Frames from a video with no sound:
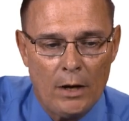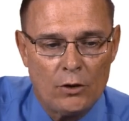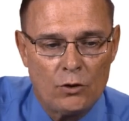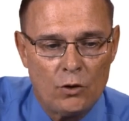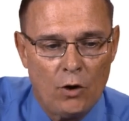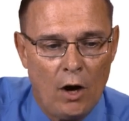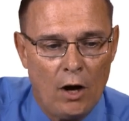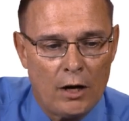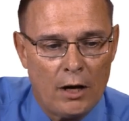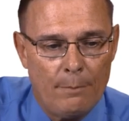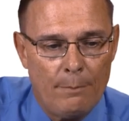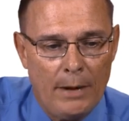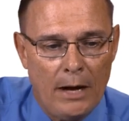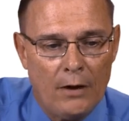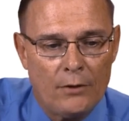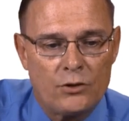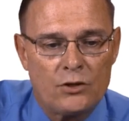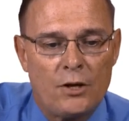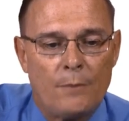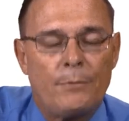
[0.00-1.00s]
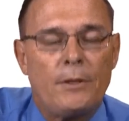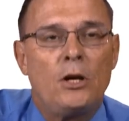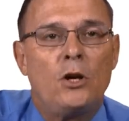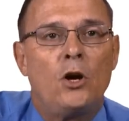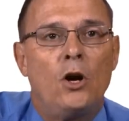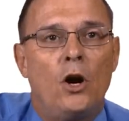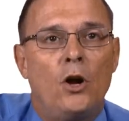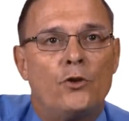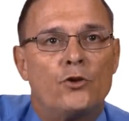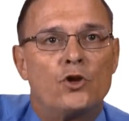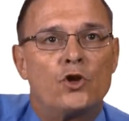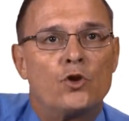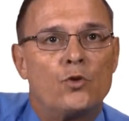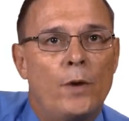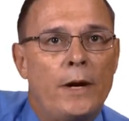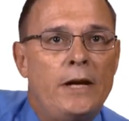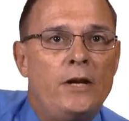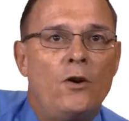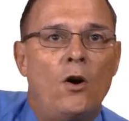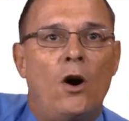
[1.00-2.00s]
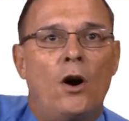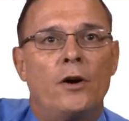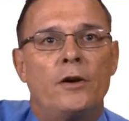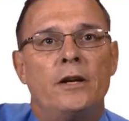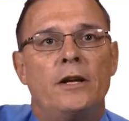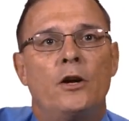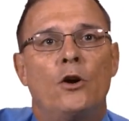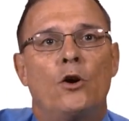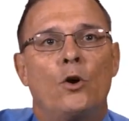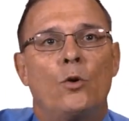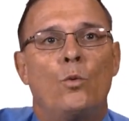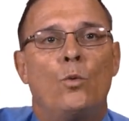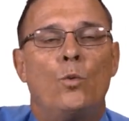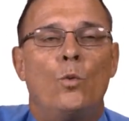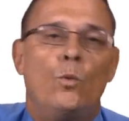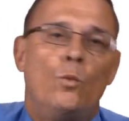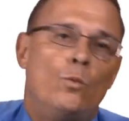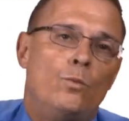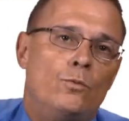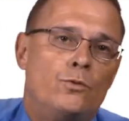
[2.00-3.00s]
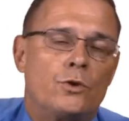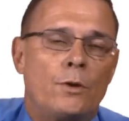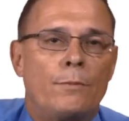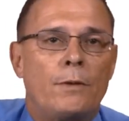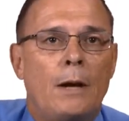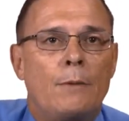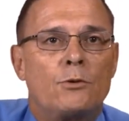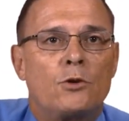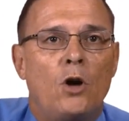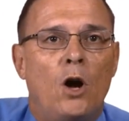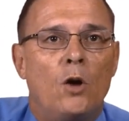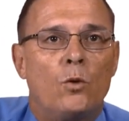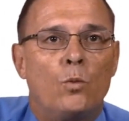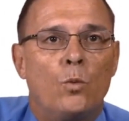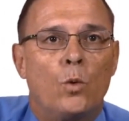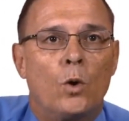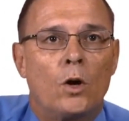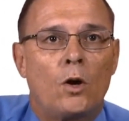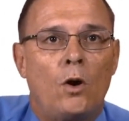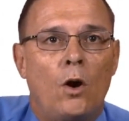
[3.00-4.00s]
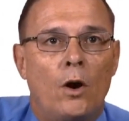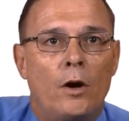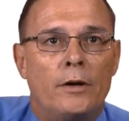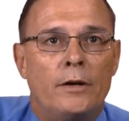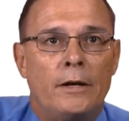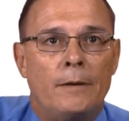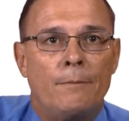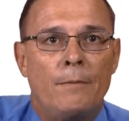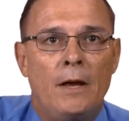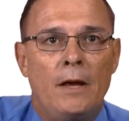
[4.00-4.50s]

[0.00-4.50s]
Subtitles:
to talk about something called strain hardening, or sometimes called work hardening.